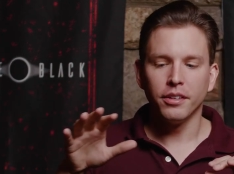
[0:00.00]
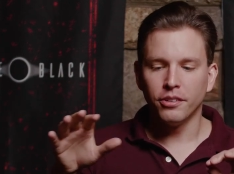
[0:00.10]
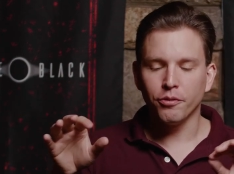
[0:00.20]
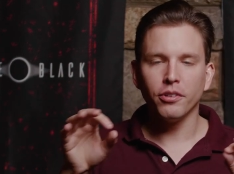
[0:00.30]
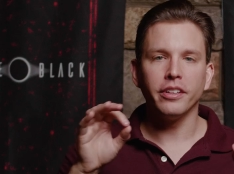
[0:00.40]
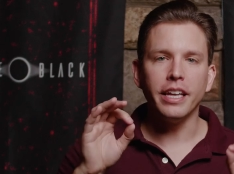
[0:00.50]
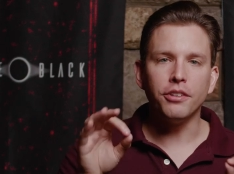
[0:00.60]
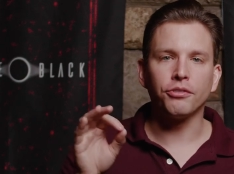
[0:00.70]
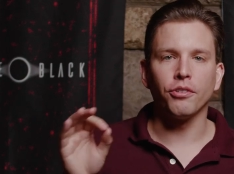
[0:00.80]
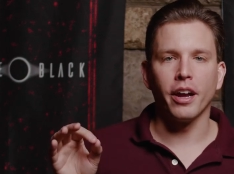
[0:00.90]
different
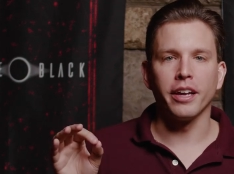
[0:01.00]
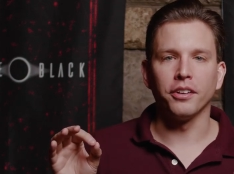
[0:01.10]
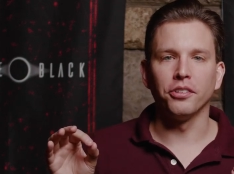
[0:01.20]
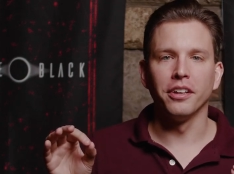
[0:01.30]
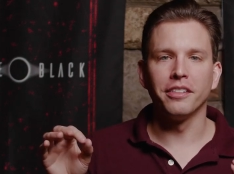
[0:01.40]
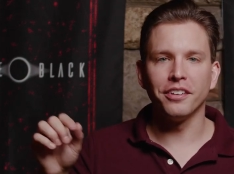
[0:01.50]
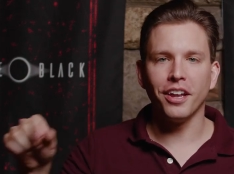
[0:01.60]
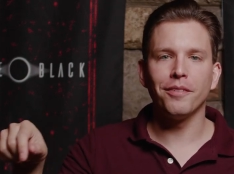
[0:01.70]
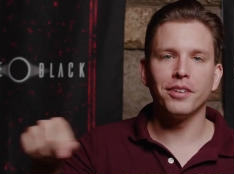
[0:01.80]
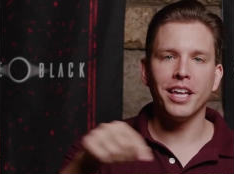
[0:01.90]
Easter eggs that
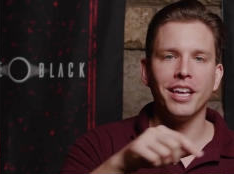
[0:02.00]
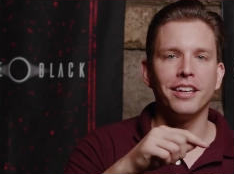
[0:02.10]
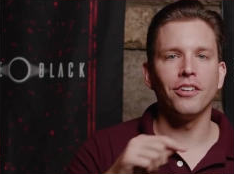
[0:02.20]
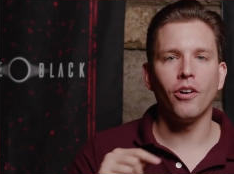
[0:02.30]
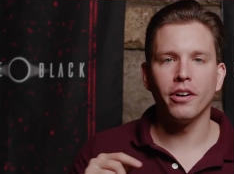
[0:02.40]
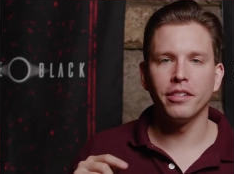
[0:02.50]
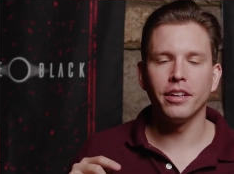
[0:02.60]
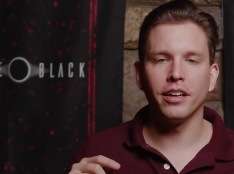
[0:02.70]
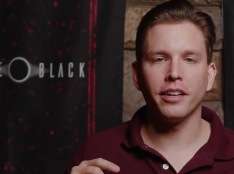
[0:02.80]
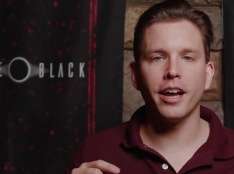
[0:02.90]
David hid on
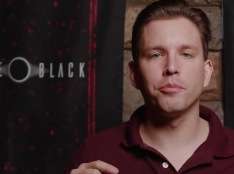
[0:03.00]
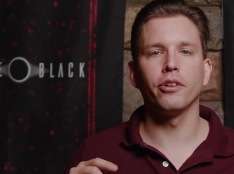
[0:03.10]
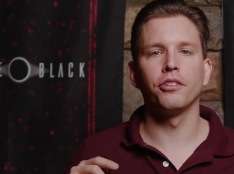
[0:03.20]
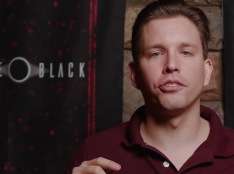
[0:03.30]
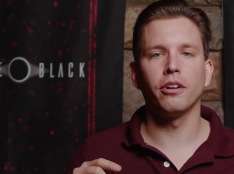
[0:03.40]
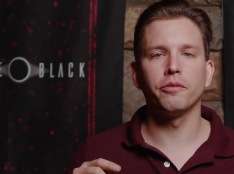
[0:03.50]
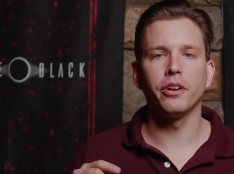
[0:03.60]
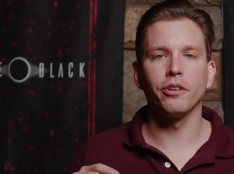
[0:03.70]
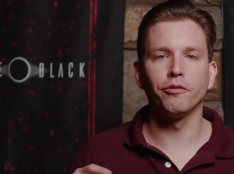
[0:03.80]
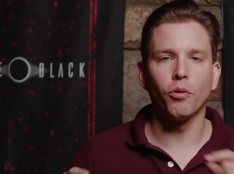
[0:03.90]
the library shelf
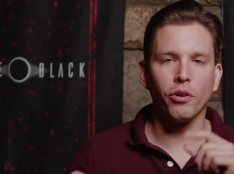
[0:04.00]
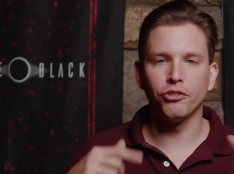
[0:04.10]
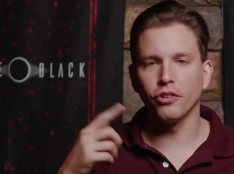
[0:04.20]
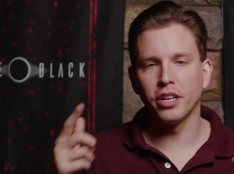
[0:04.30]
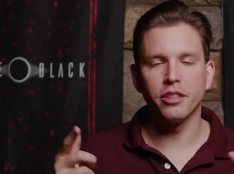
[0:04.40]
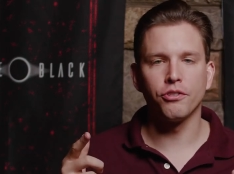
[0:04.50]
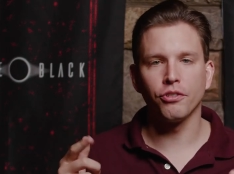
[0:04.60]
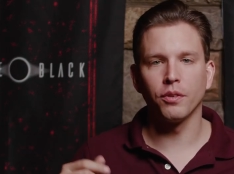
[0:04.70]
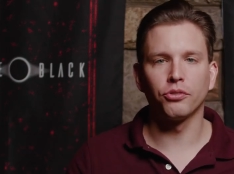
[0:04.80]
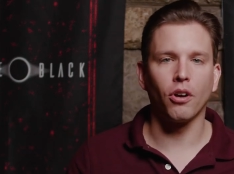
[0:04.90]
here for Journey to the
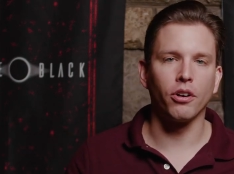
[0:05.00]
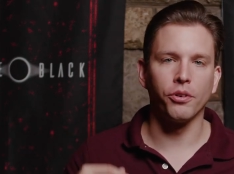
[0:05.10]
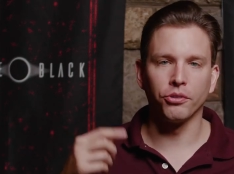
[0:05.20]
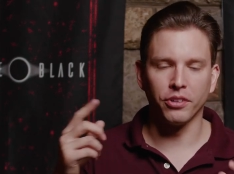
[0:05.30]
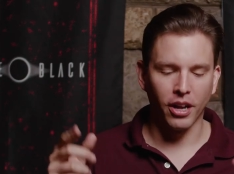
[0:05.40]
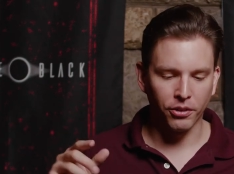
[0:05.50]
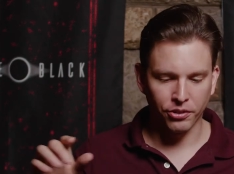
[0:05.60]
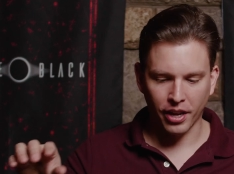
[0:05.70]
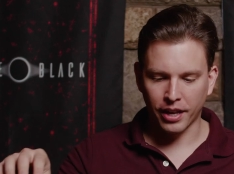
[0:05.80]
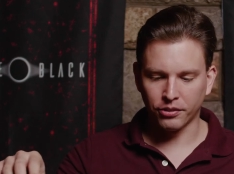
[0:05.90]
Tree of Sorrows and Elder
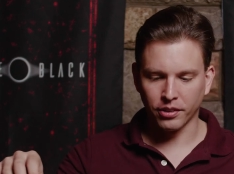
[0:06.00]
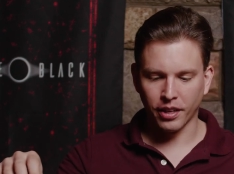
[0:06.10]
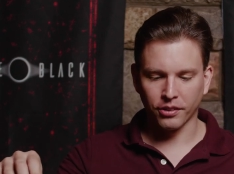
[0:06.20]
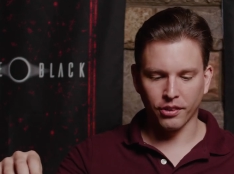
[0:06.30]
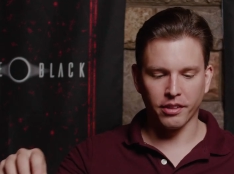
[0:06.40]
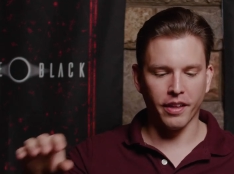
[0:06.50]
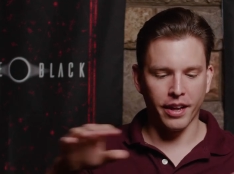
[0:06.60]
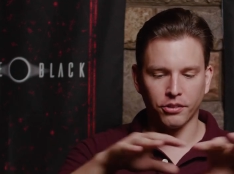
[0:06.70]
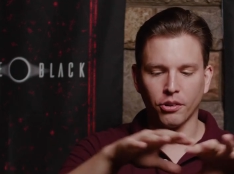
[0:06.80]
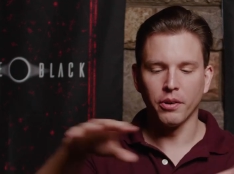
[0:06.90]
Dice and things like
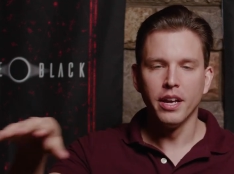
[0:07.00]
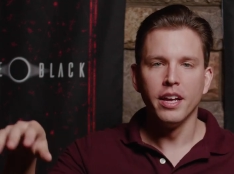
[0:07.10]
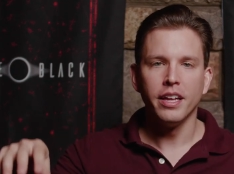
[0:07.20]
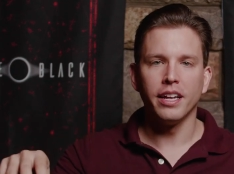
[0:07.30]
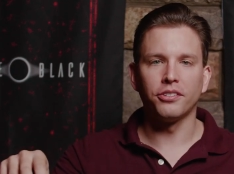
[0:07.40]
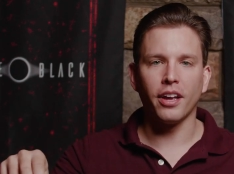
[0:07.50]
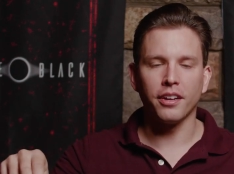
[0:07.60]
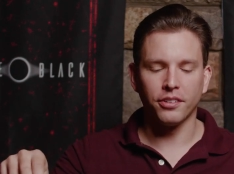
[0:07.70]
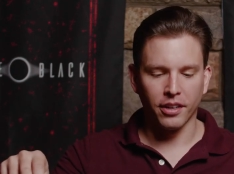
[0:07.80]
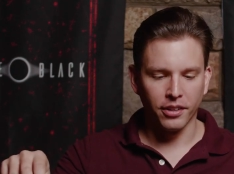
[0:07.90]
that. So it's
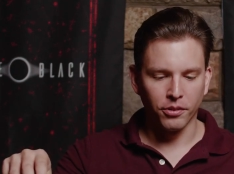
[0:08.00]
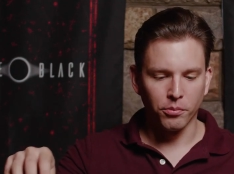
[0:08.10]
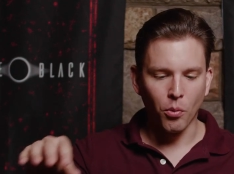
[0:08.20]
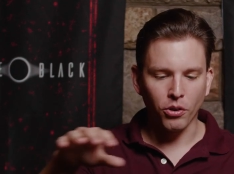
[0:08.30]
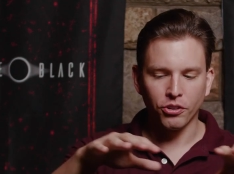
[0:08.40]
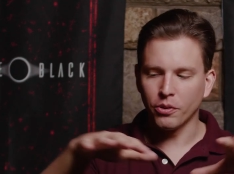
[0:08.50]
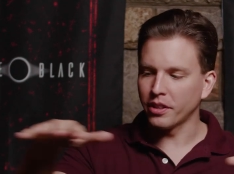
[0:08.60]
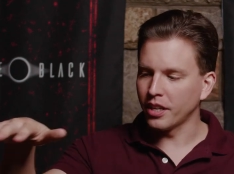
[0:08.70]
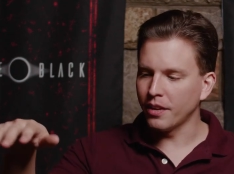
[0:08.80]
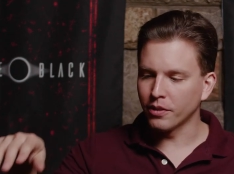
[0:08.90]
got more to it
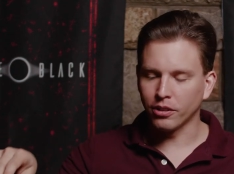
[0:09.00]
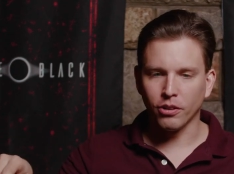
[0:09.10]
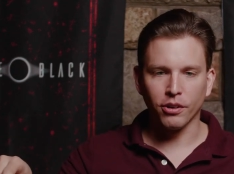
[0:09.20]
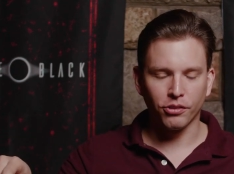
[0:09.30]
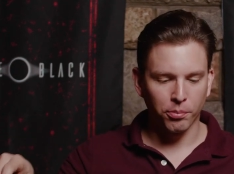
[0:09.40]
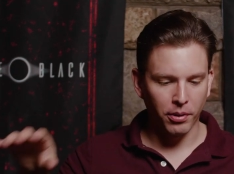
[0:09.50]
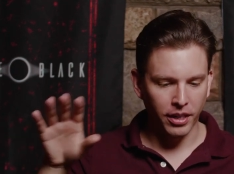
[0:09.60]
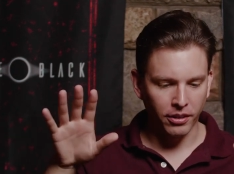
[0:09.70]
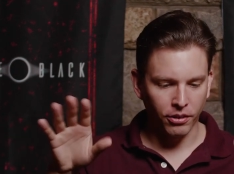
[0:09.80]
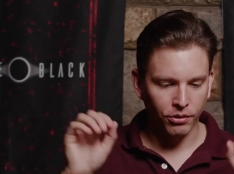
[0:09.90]
than even it looks, but
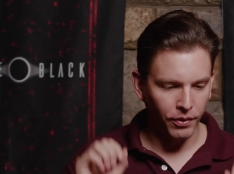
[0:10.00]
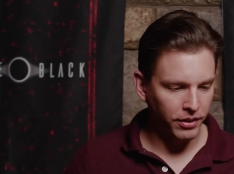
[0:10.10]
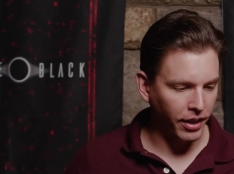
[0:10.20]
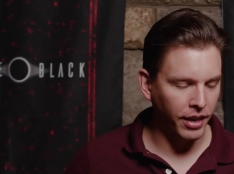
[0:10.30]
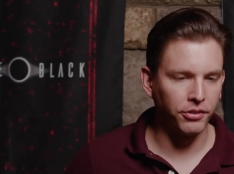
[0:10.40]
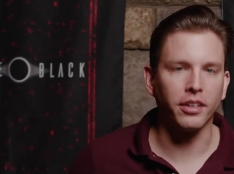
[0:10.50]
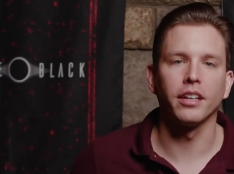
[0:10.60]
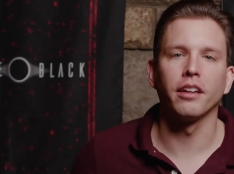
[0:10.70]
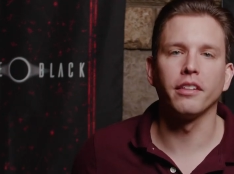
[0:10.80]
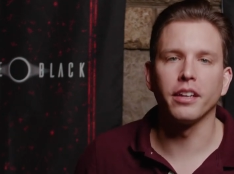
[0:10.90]
it looks fantastic
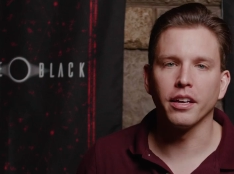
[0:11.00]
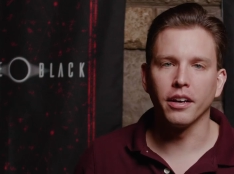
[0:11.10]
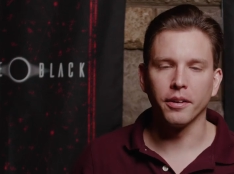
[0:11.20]
and I think